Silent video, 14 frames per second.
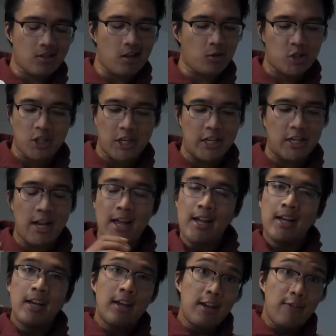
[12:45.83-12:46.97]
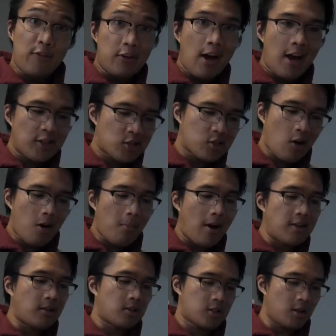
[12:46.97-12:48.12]
style chicken. If you guys saw
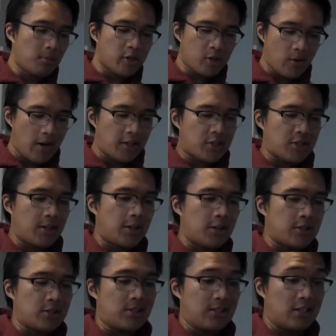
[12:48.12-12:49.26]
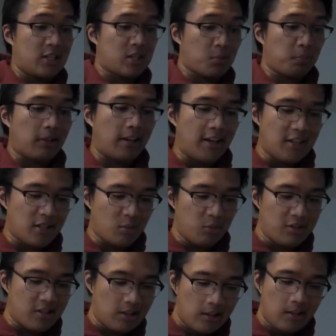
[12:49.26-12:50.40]
my summer shredding series, this place
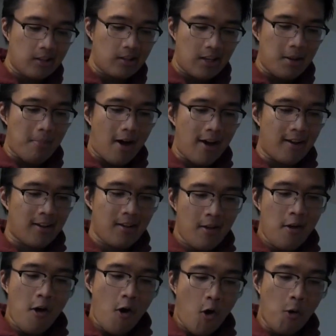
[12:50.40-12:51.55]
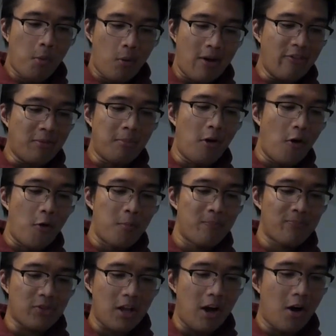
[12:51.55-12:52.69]
was literally my home away from home
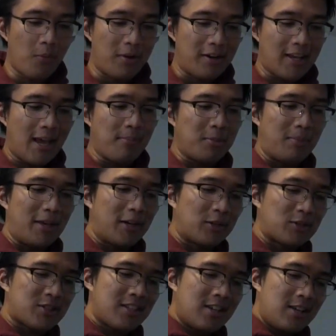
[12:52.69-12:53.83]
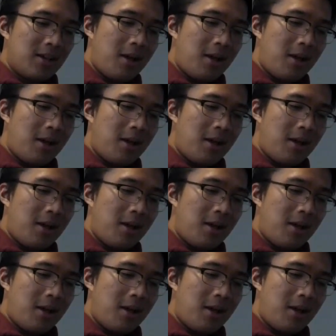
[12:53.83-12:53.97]
uh, when it came to meals.